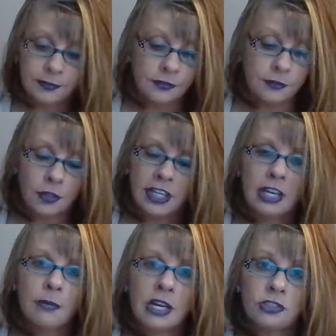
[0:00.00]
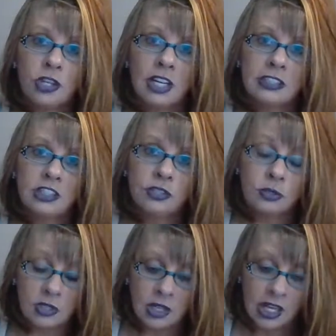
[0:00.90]
forget about trying to
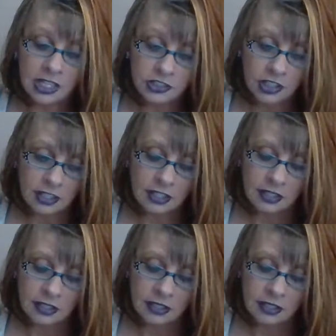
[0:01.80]
use logic.